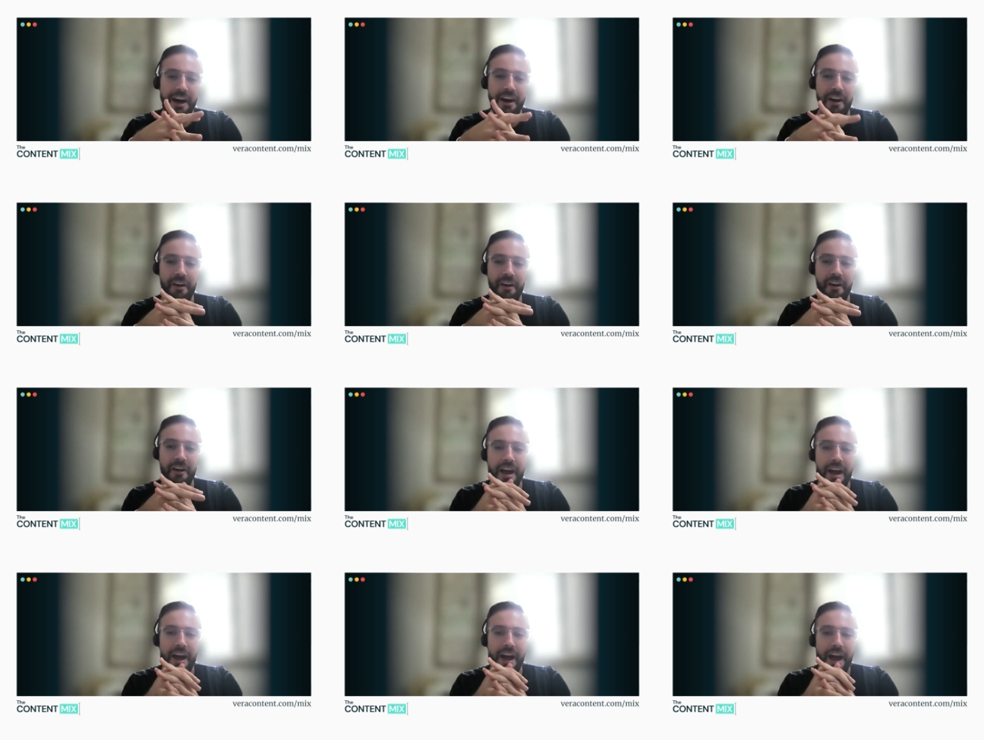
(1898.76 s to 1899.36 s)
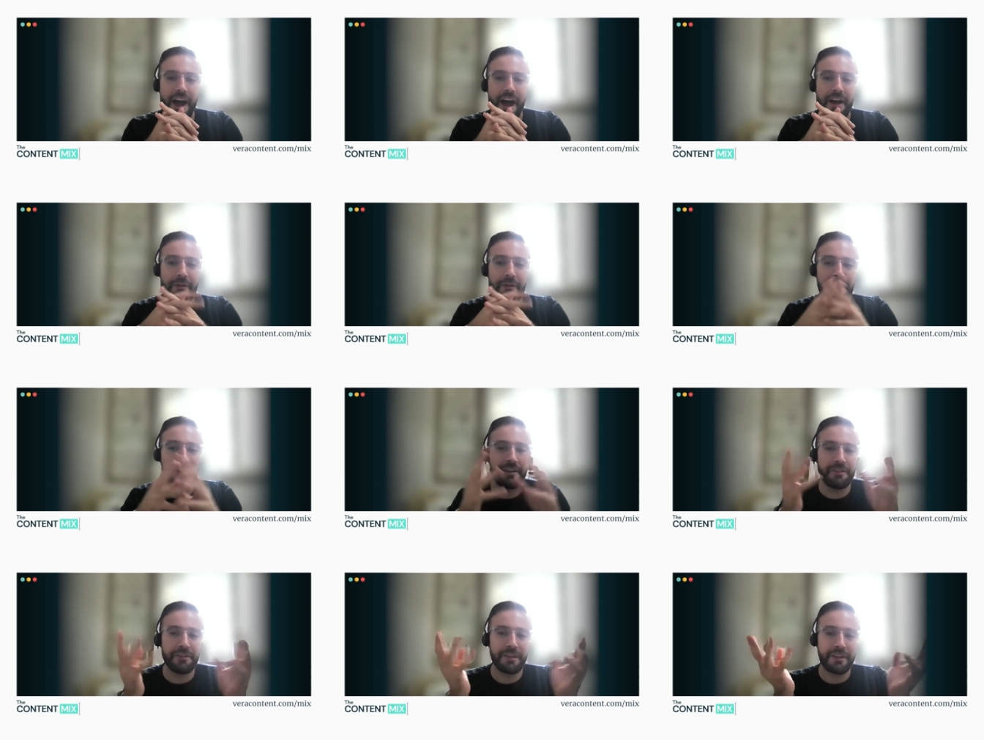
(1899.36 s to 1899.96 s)
Now, I
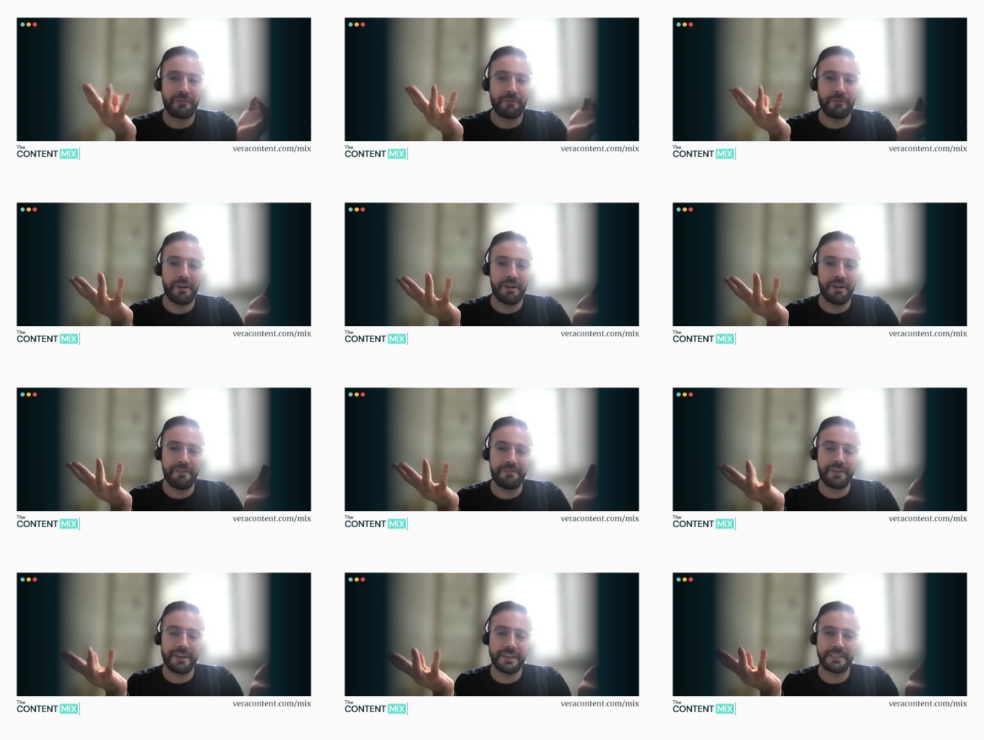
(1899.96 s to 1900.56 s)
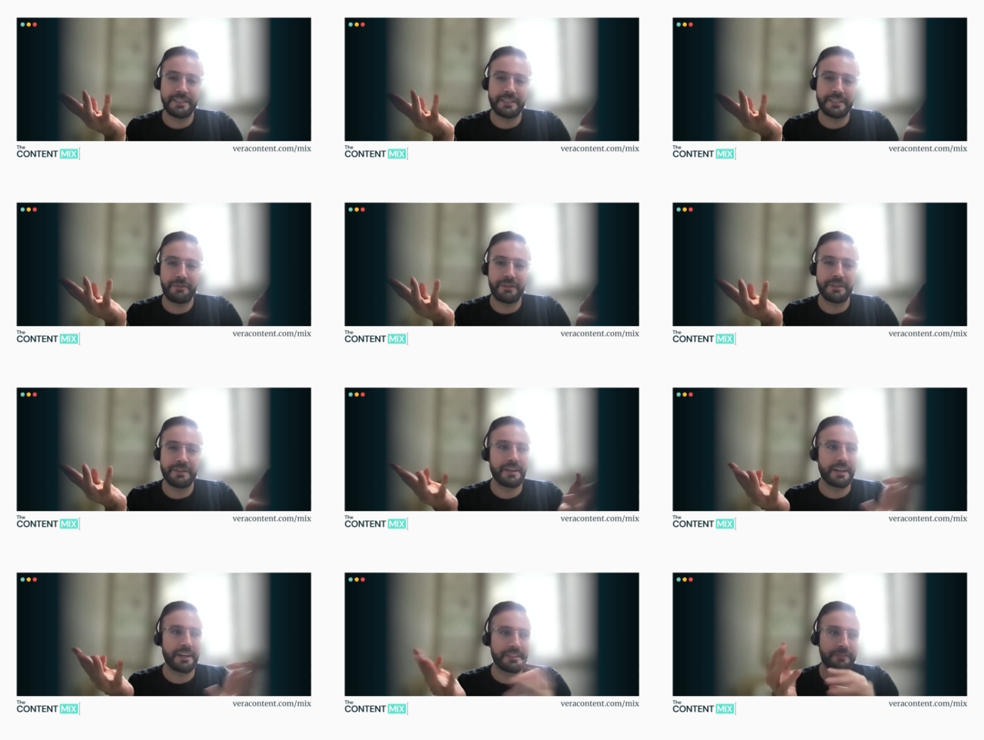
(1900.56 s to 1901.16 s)
want to know, like, what advice we
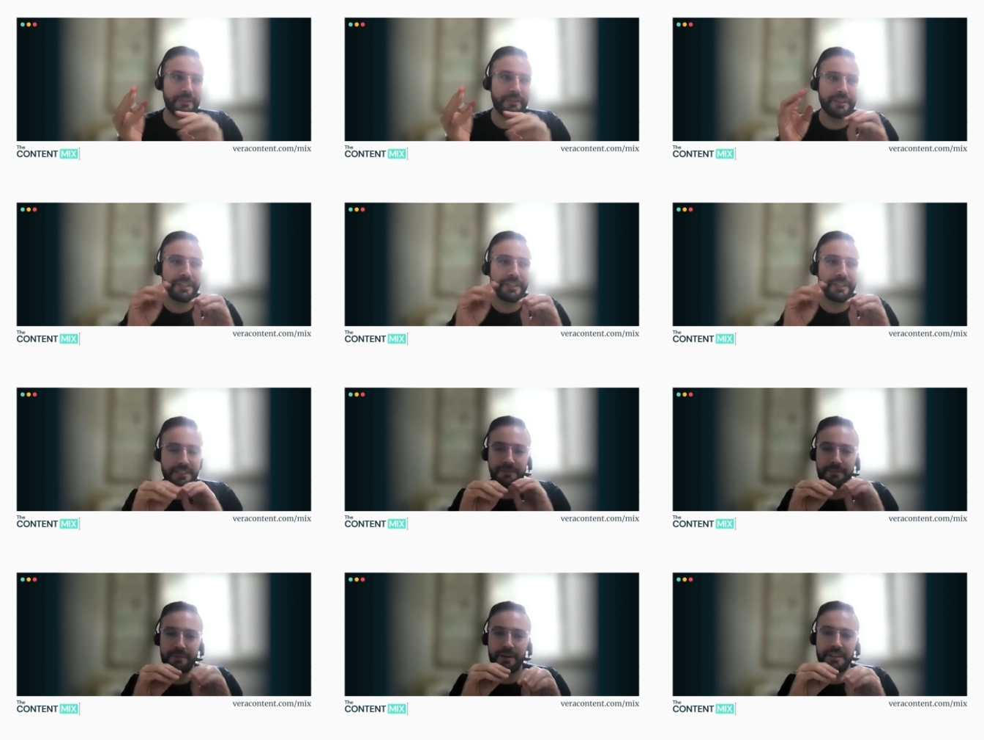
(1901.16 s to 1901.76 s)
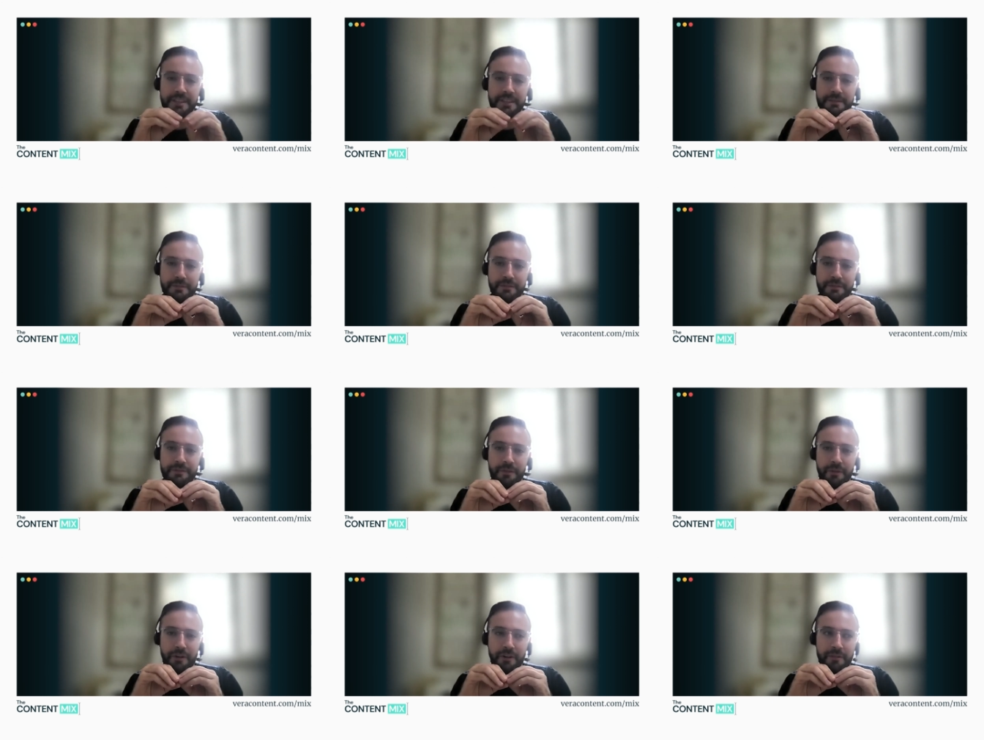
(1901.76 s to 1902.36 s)
touched upon this
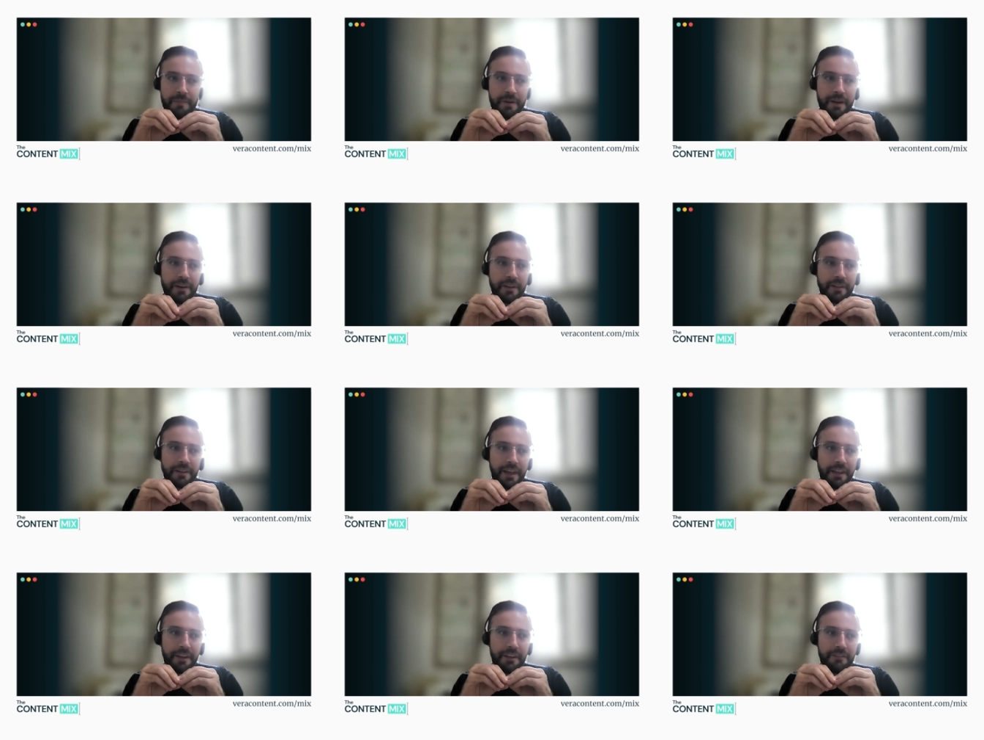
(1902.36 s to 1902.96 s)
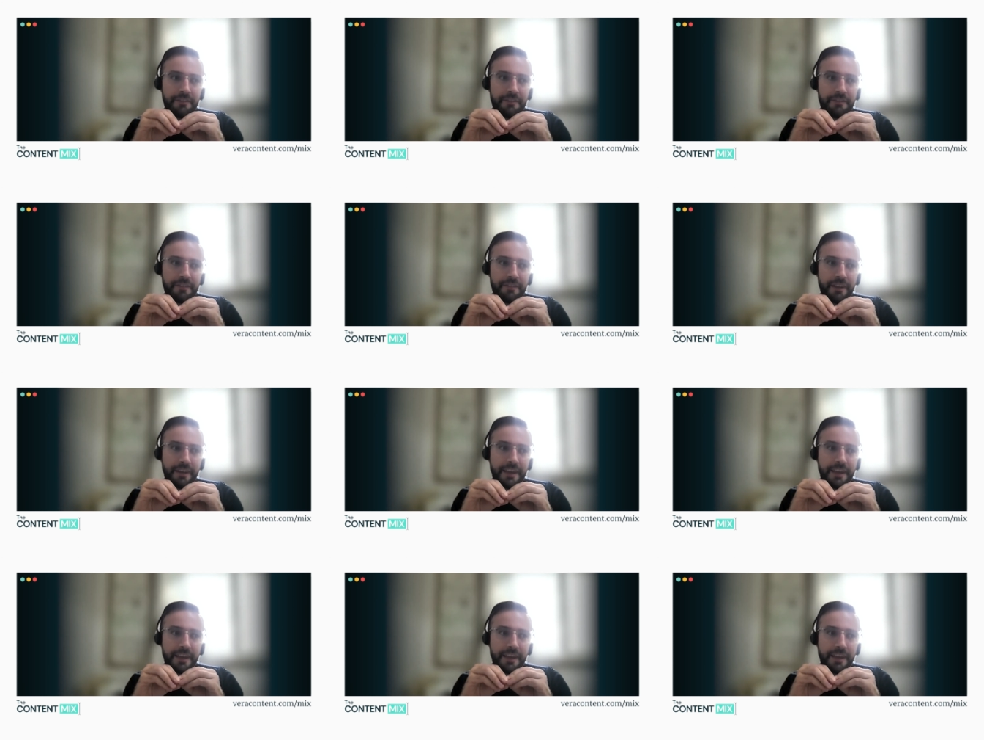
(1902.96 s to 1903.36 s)
before about kind of,